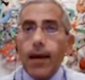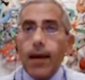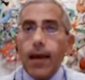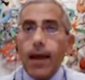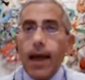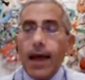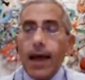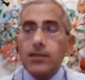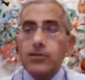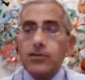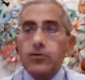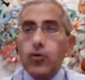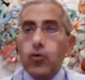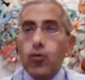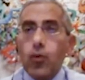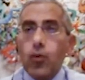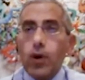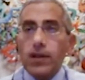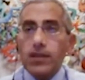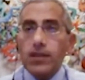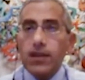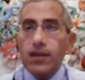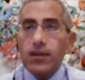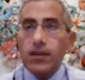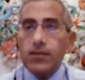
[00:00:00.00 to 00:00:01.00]
at
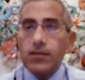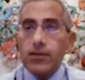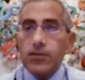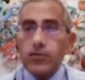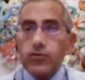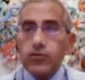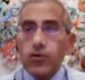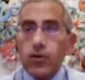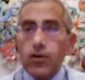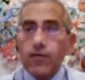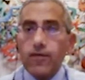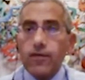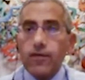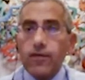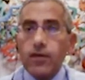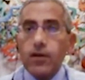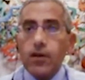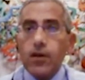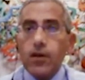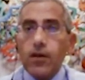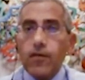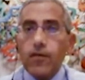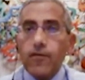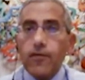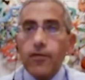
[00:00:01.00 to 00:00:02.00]
1 year interval
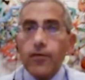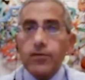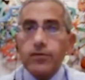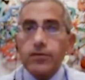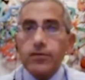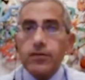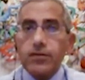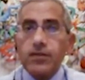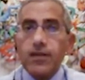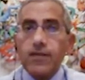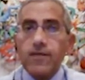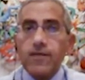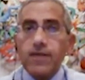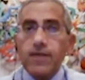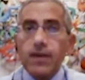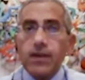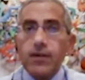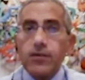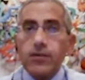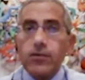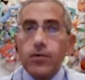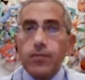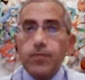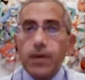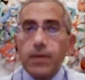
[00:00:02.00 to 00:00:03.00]
versus
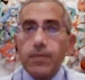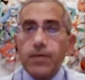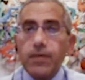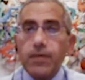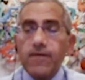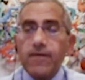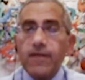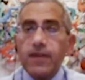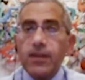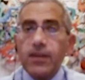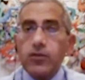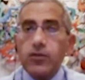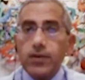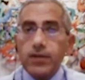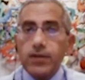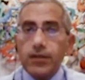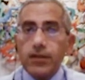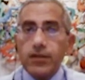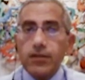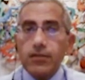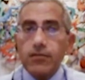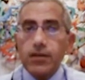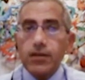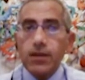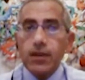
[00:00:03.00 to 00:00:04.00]
giving the
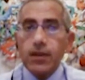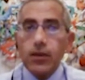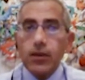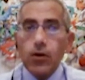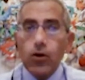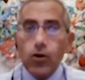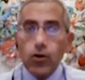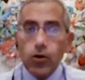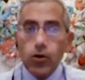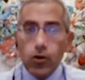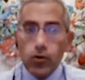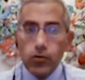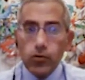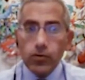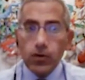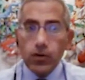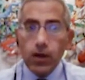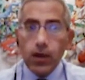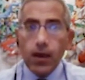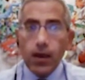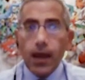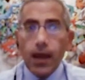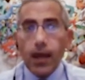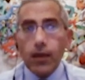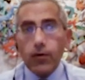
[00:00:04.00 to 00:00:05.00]
PPV23 alone.
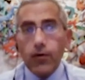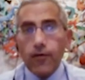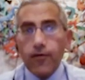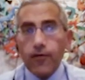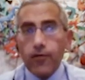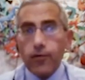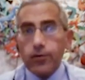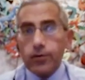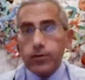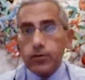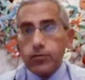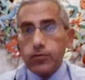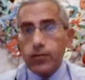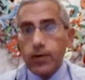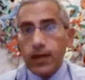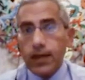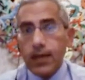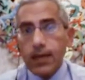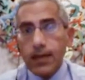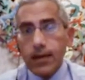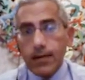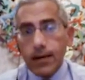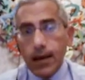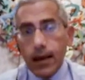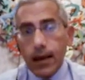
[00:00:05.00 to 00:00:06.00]
And of course, we
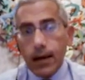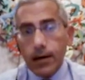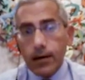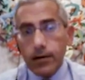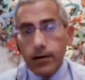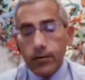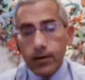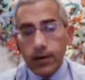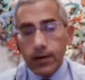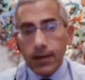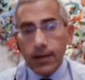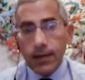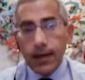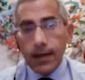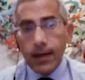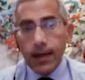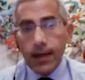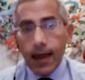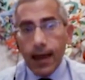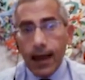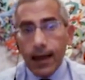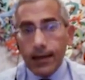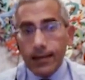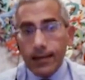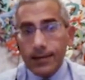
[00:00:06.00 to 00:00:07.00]
here are looking
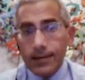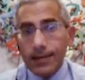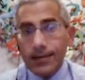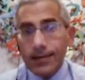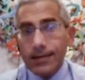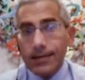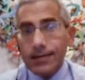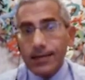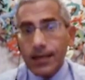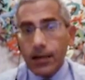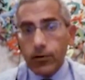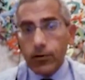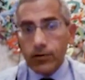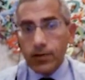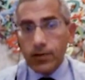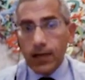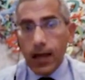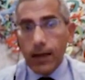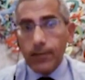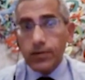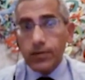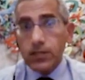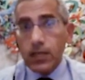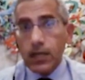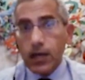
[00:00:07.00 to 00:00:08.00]
at the
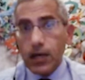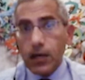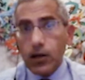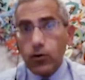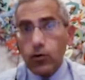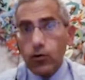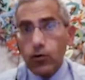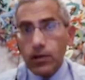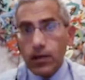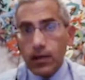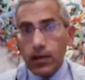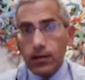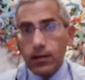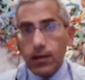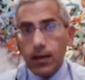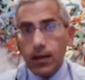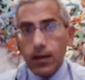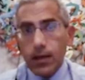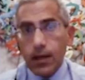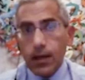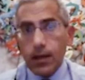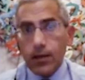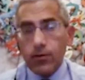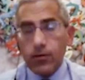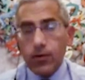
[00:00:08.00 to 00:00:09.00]
serotypes included
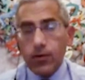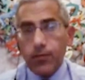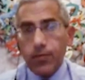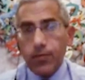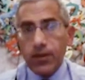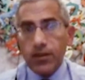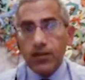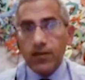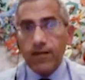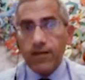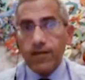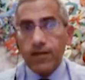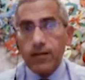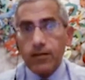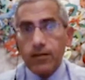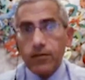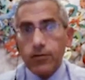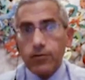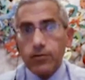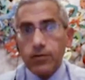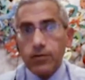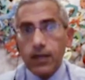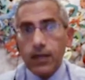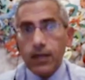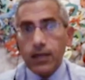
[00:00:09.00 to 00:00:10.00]
in the
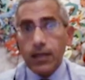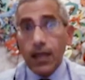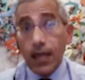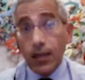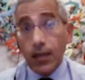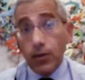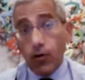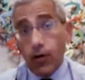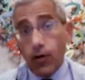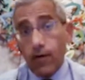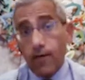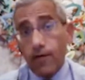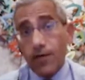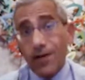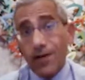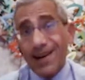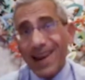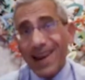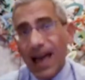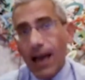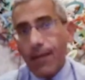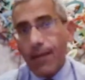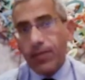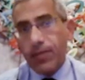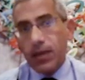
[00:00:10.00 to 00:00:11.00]
PCV13 and
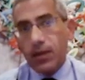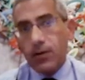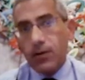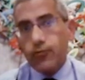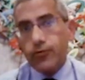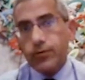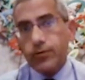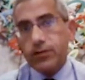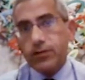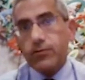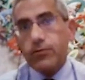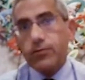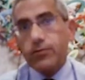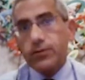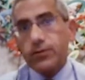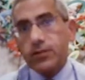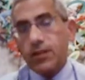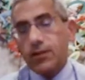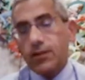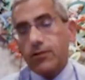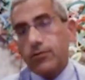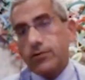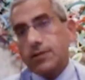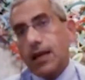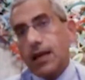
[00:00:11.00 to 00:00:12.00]
overlapping with those
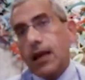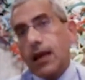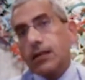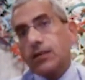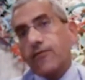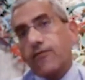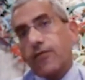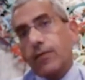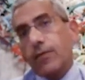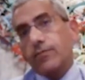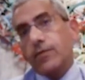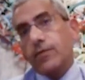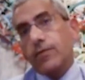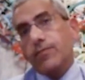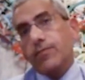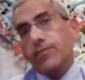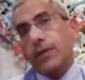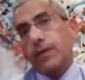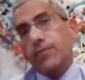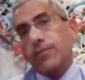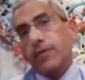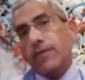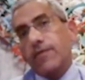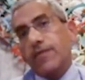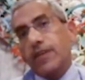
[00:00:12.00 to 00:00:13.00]
serotypes from the
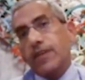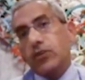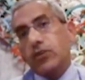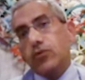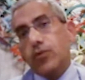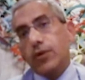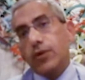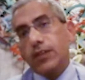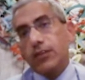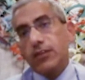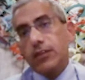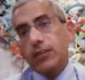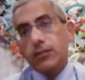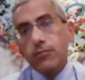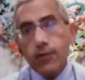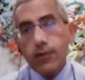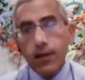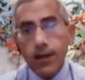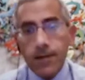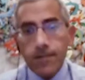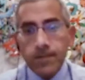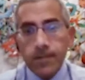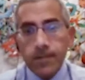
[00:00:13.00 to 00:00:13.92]
PPV23.